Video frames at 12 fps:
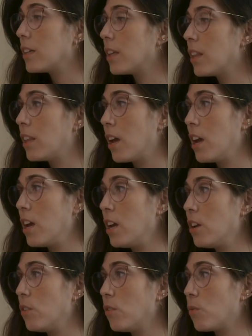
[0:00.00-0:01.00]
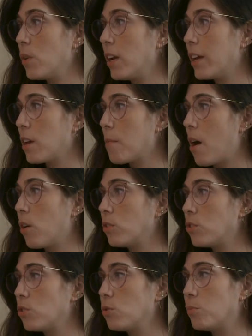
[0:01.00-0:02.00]
They really came
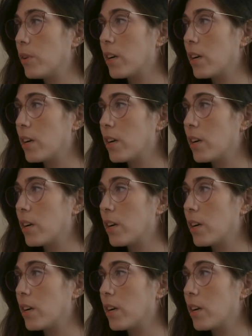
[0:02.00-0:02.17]
out super